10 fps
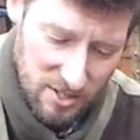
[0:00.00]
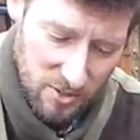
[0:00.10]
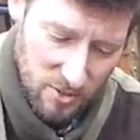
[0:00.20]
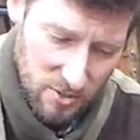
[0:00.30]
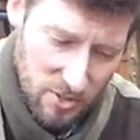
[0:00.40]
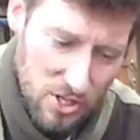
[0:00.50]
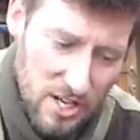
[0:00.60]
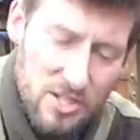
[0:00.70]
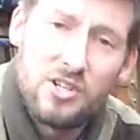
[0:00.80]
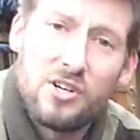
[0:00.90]
to
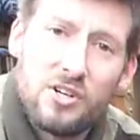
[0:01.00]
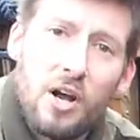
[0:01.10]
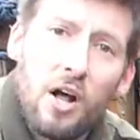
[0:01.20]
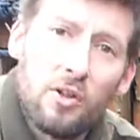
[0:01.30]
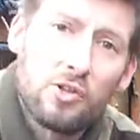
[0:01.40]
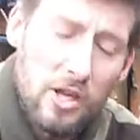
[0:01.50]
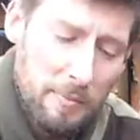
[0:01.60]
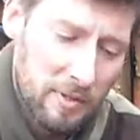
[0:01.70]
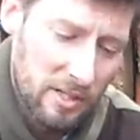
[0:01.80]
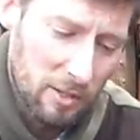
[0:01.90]
change her hull
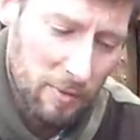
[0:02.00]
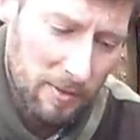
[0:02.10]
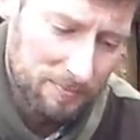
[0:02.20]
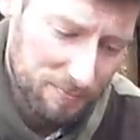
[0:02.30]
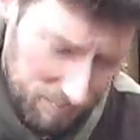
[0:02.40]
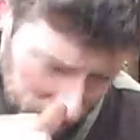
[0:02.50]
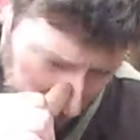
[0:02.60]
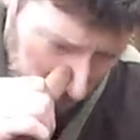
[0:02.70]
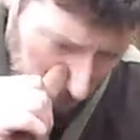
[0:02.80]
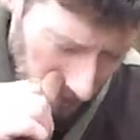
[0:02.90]
shape a little bit.
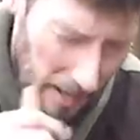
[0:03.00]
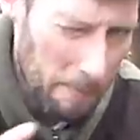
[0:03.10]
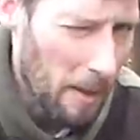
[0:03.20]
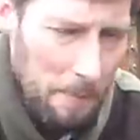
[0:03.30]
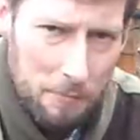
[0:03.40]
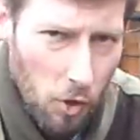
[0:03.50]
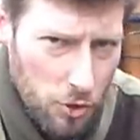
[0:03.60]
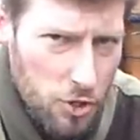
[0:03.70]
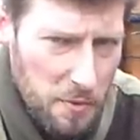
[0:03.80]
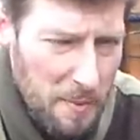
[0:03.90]
I'm
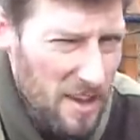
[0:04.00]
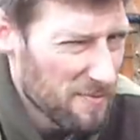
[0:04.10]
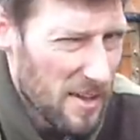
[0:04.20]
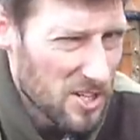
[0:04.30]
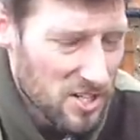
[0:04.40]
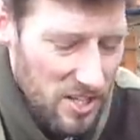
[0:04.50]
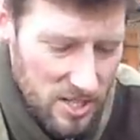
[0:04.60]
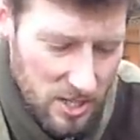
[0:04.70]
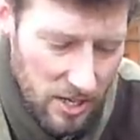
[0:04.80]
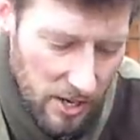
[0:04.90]
not sure, we might have mentioned
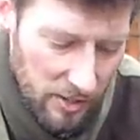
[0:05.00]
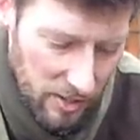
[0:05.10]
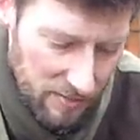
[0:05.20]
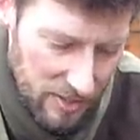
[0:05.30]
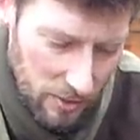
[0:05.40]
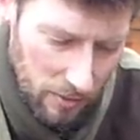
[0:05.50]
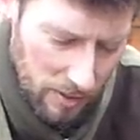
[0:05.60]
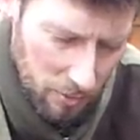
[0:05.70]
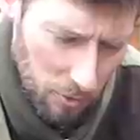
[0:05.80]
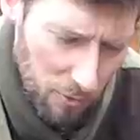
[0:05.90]
this in an earlier video,
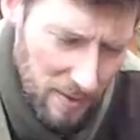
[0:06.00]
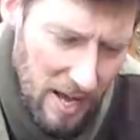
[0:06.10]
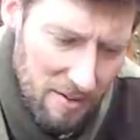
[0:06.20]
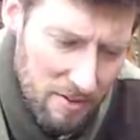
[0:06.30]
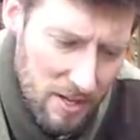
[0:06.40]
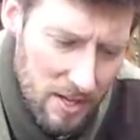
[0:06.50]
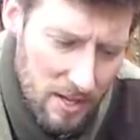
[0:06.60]
I don't know if we have.